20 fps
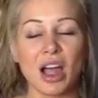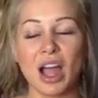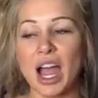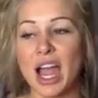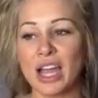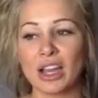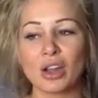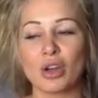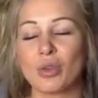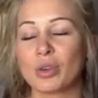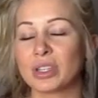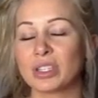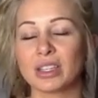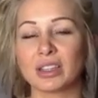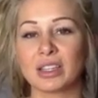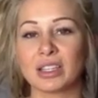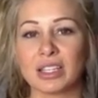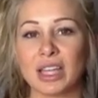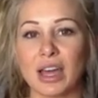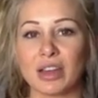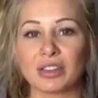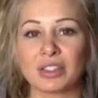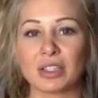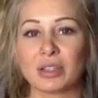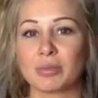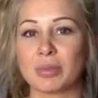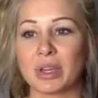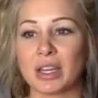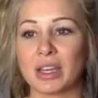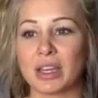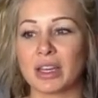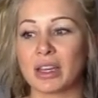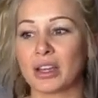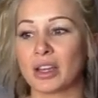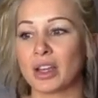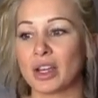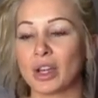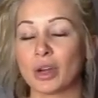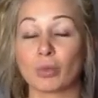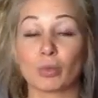I go into these houses being
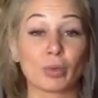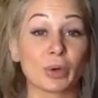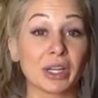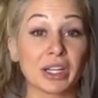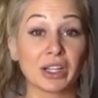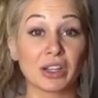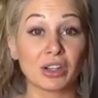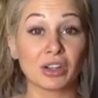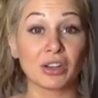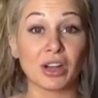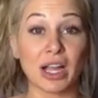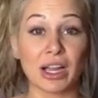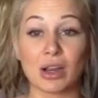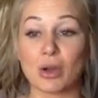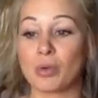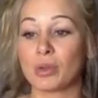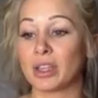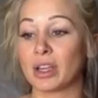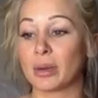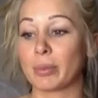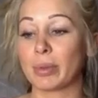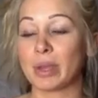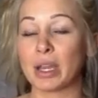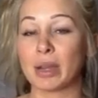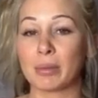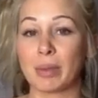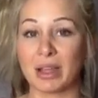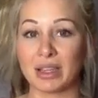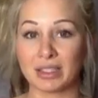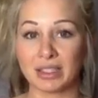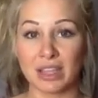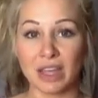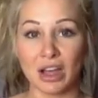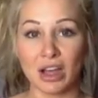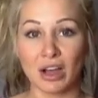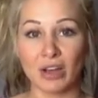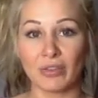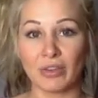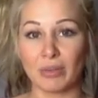real. I go in there being myself.